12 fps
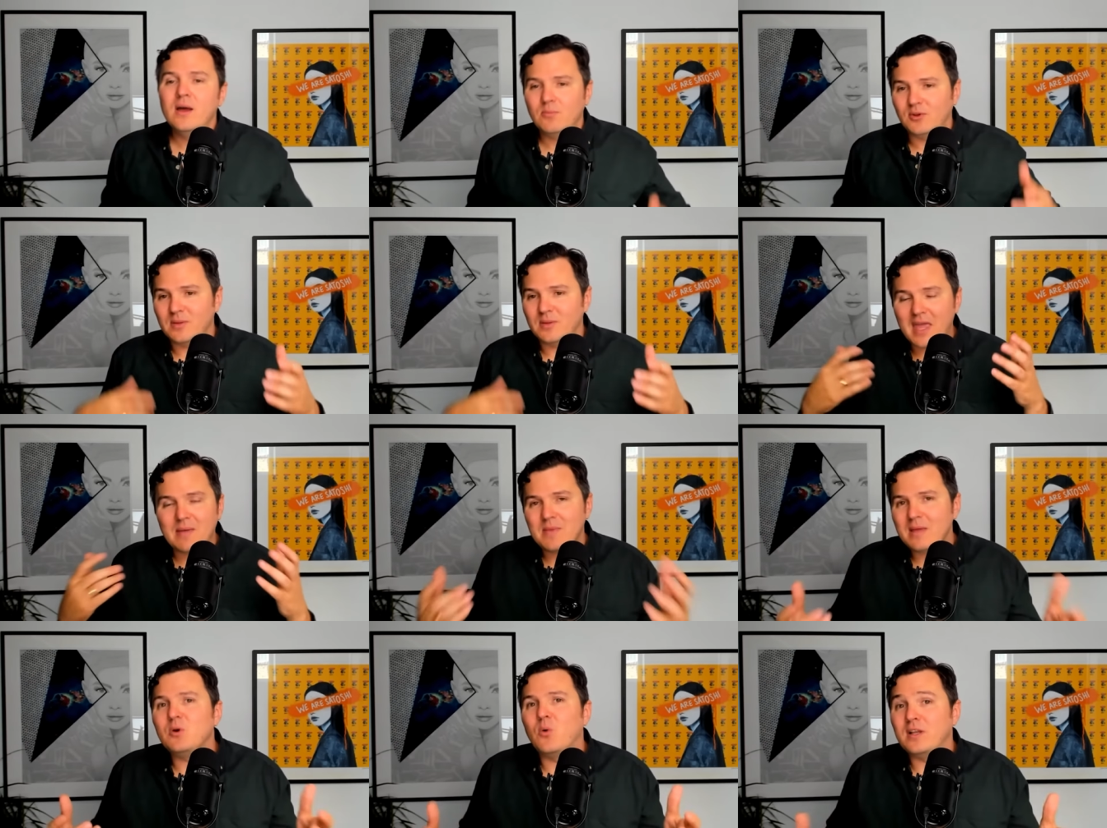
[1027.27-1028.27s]
But the main
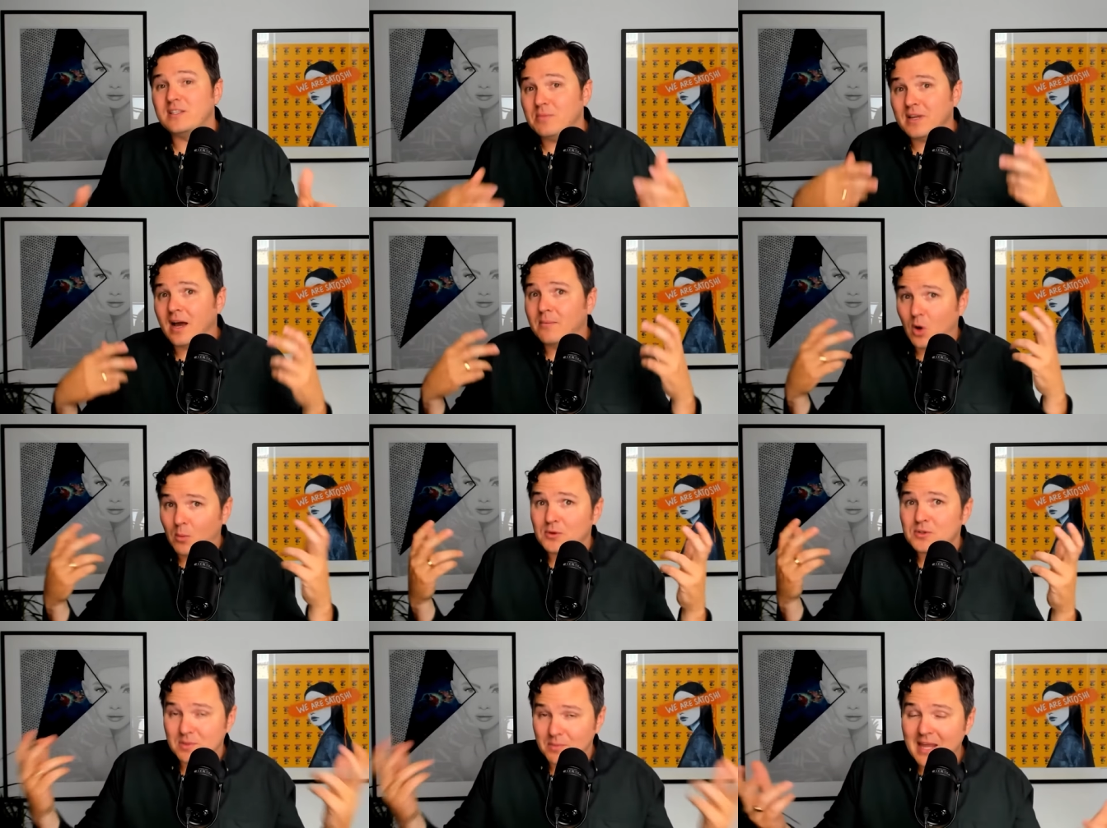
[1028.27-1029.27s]
meme coins have become
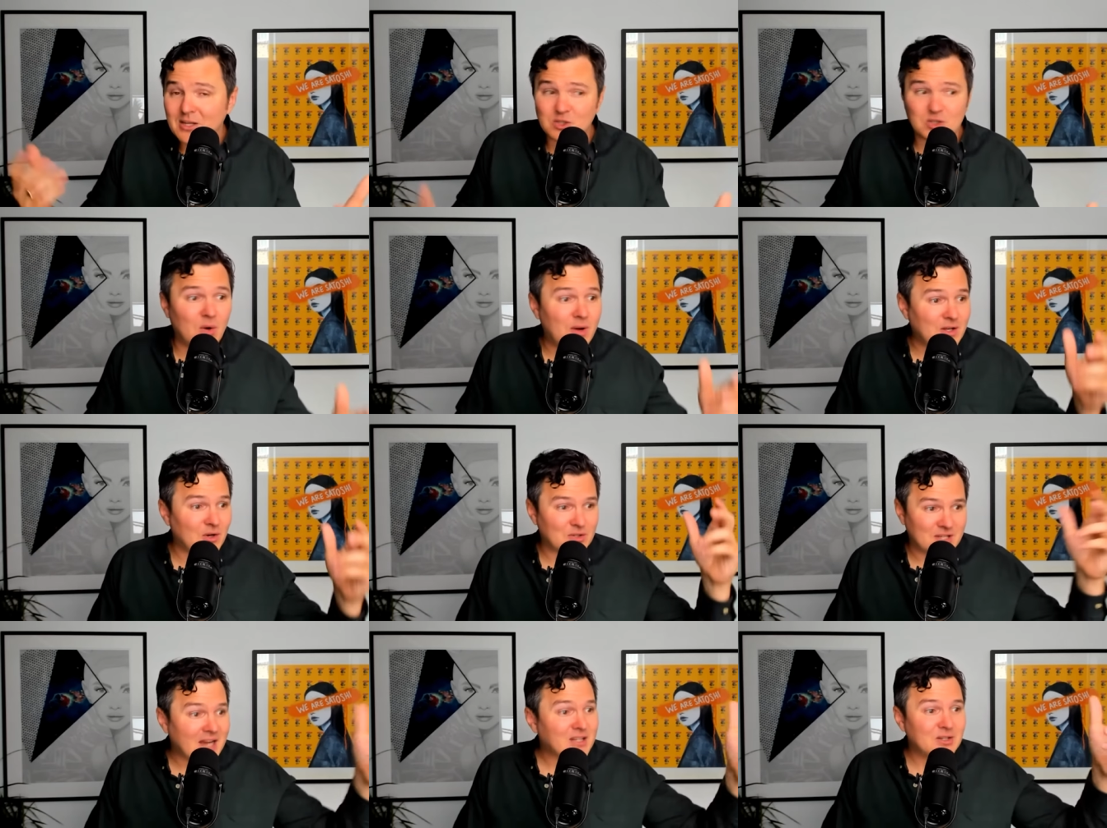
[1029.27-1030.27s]
almost the main show, and your
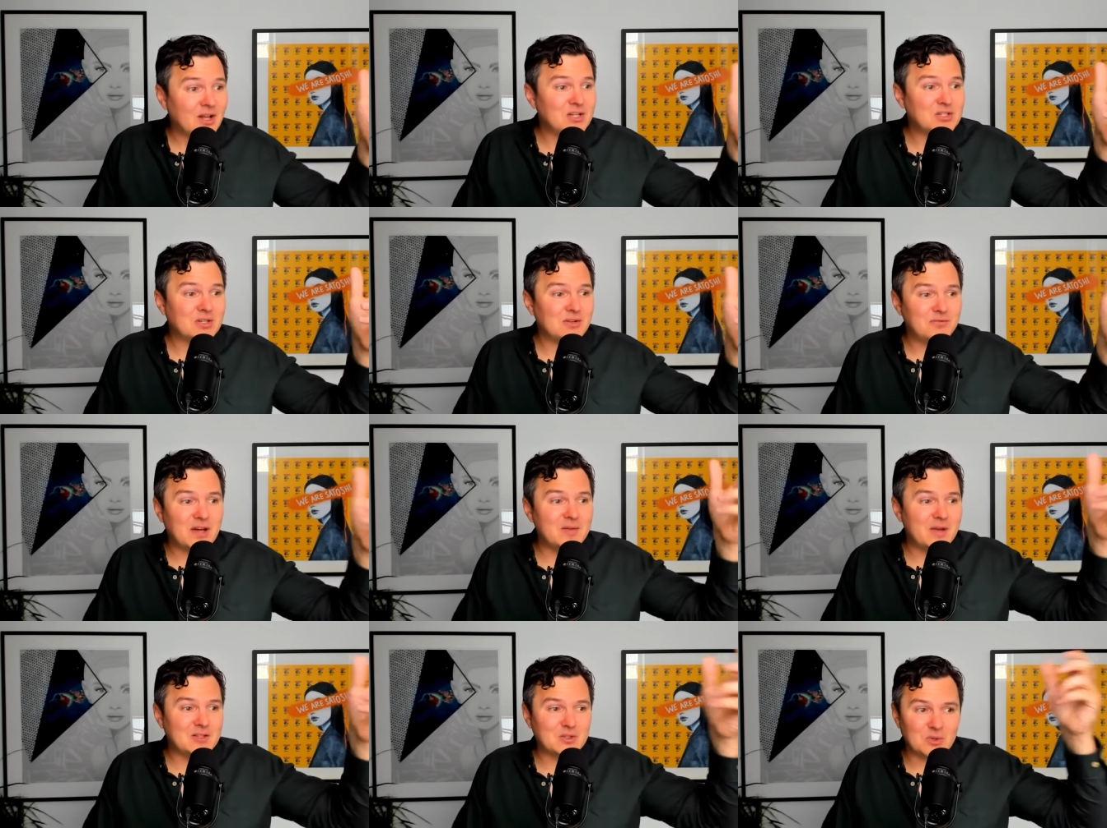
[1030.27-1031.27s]
technologically
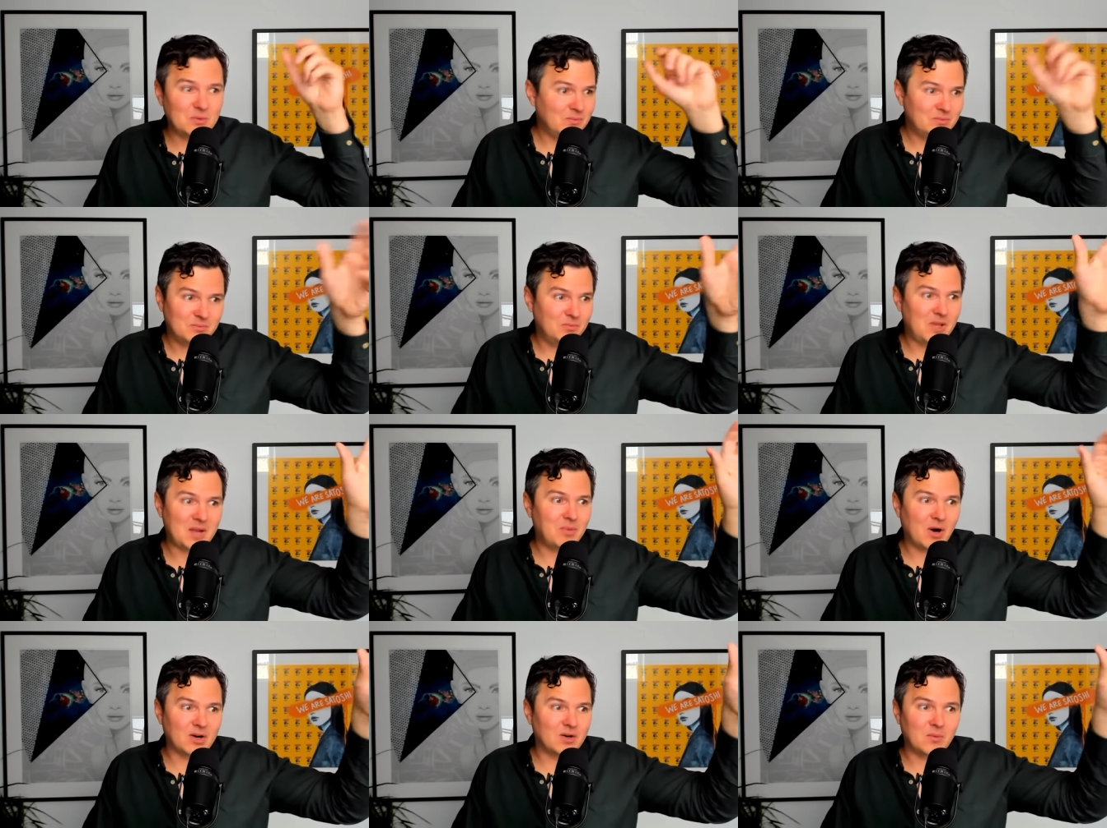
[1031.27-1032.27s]
fundamental big
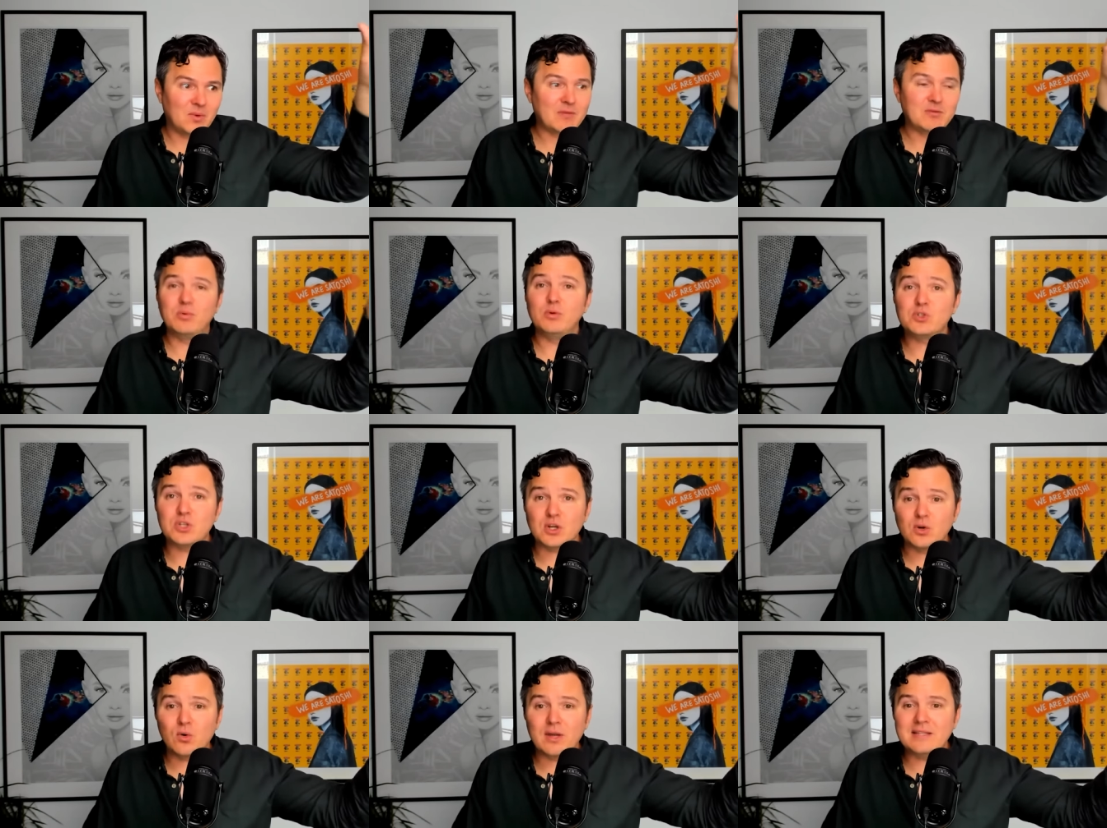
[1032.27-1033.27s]
partner, whatever
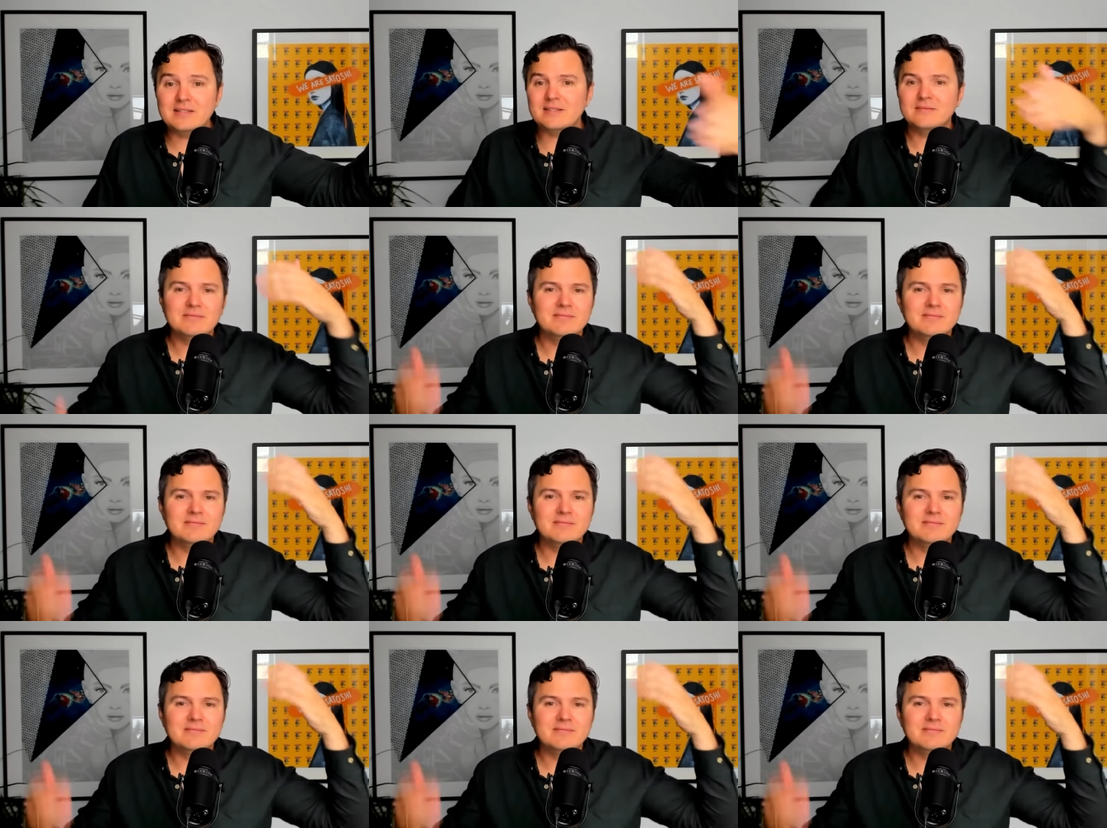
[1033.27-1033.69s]
bullshit coins,